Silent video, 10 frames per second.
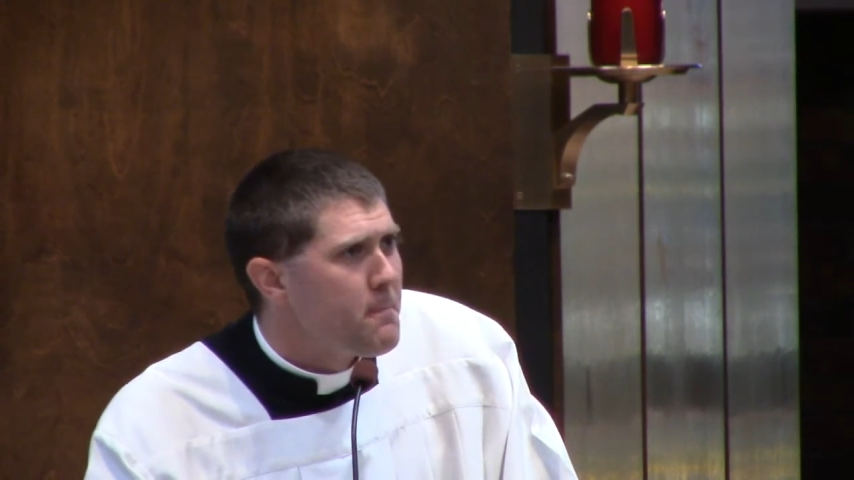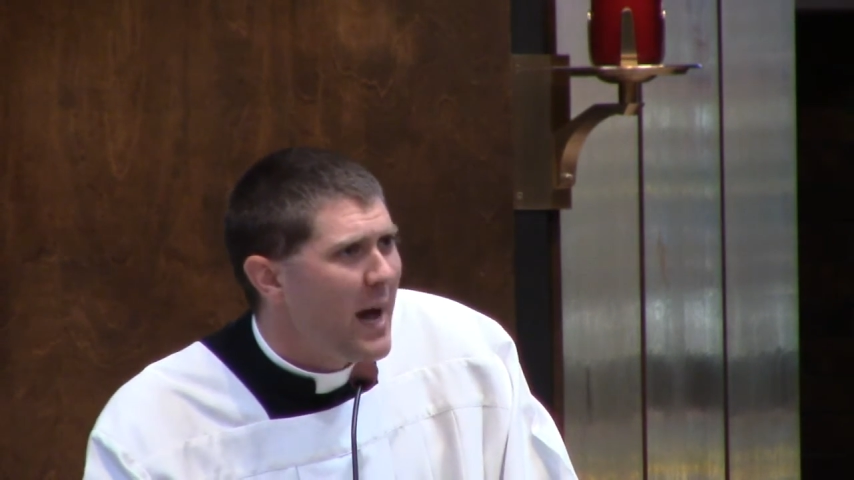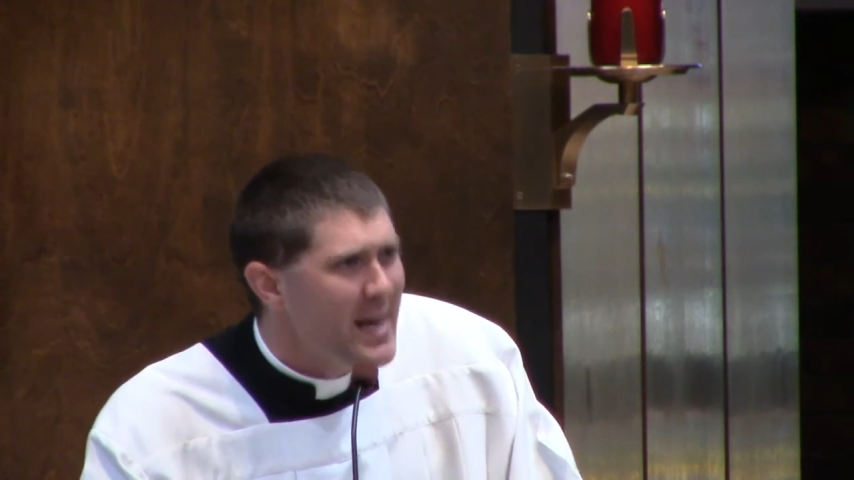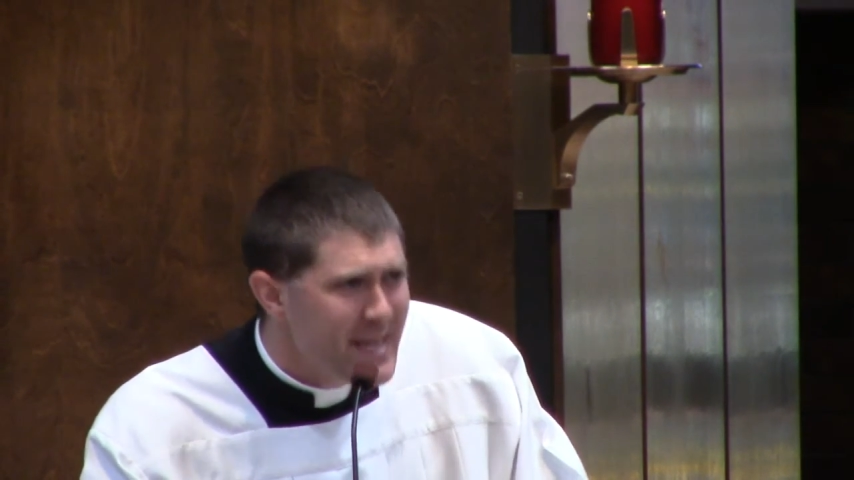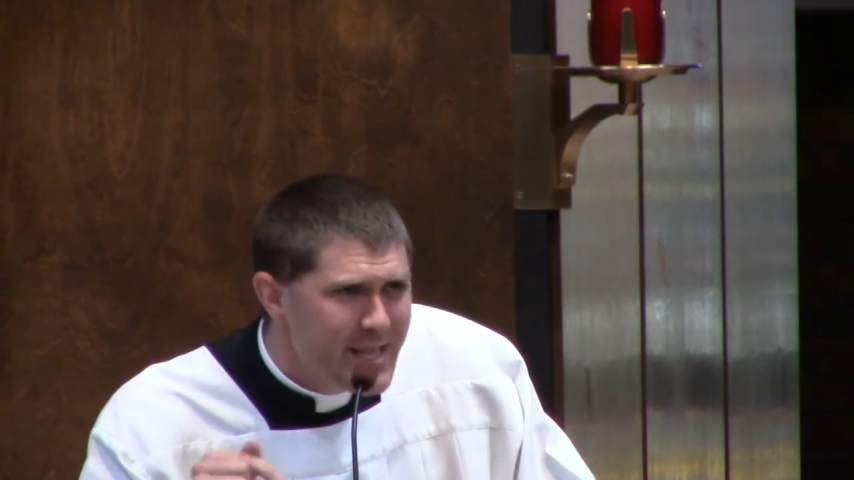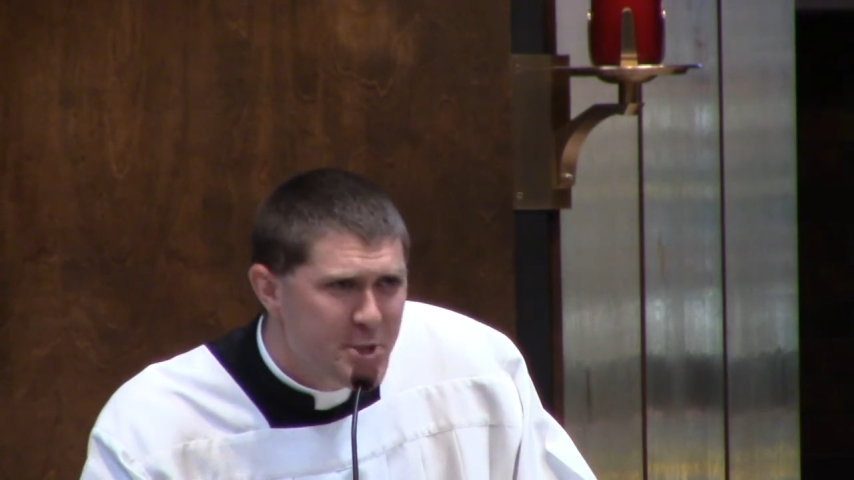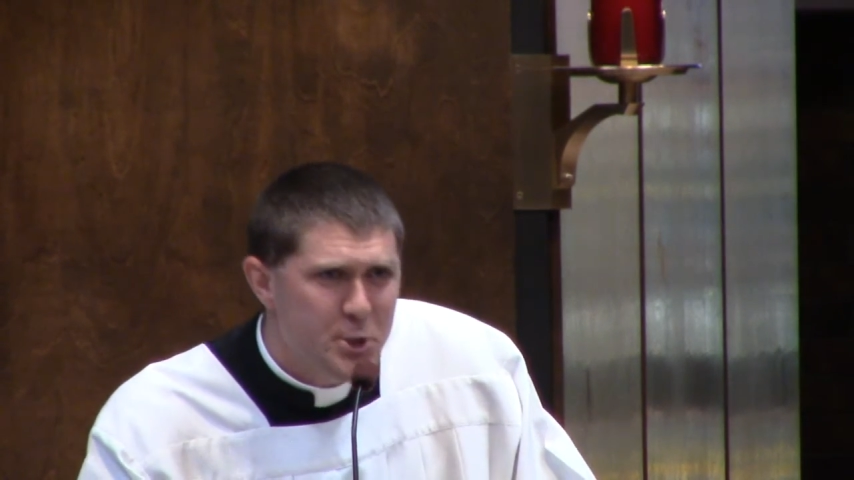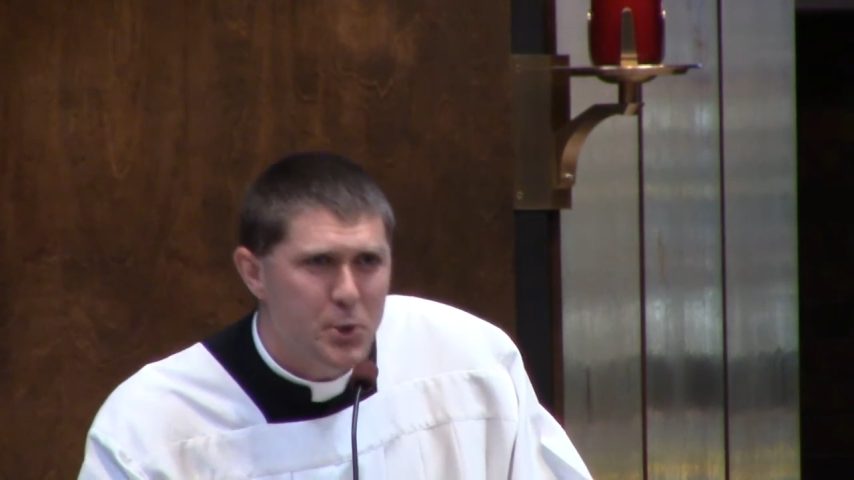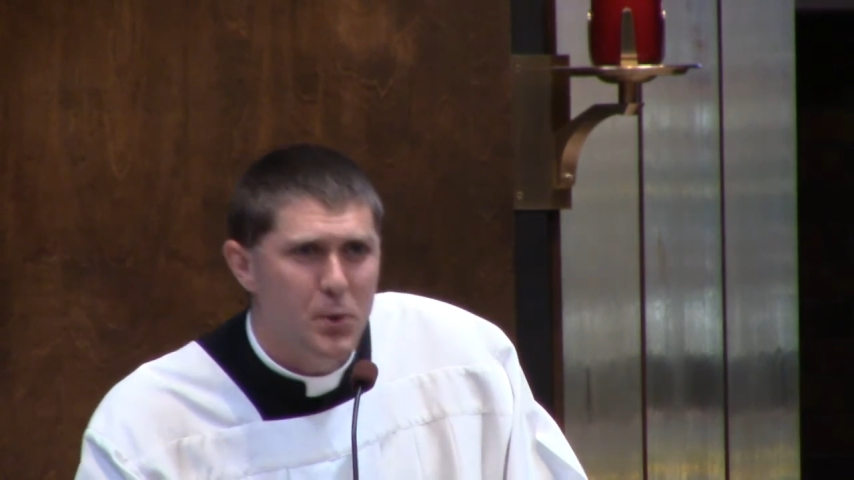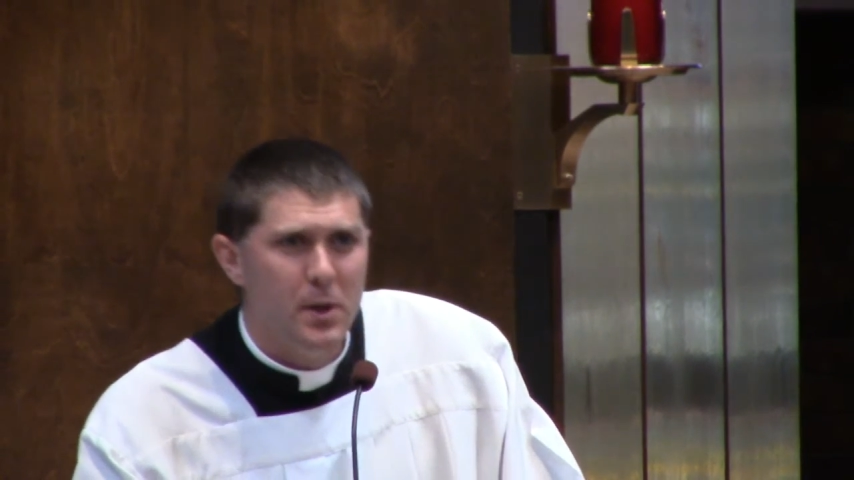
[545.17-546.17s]
I need
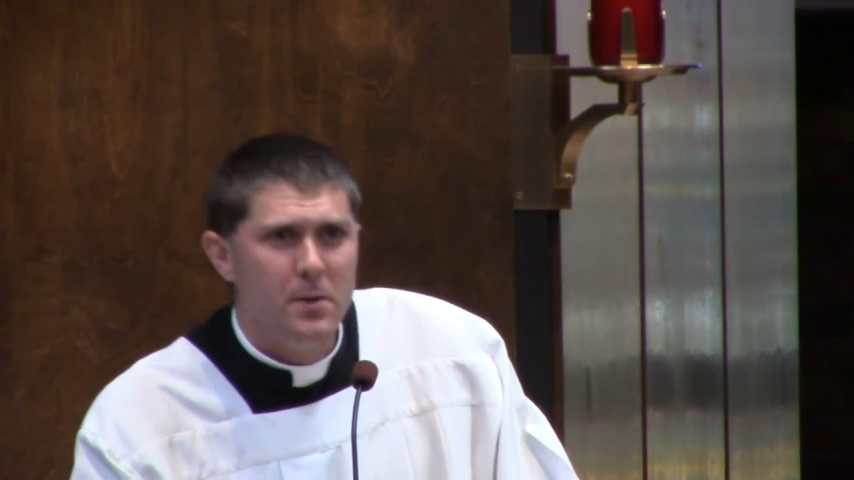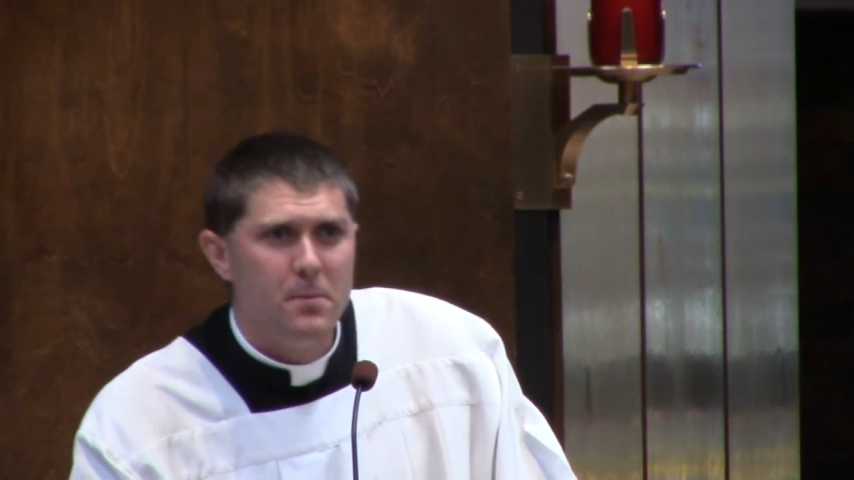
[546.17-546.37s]
you.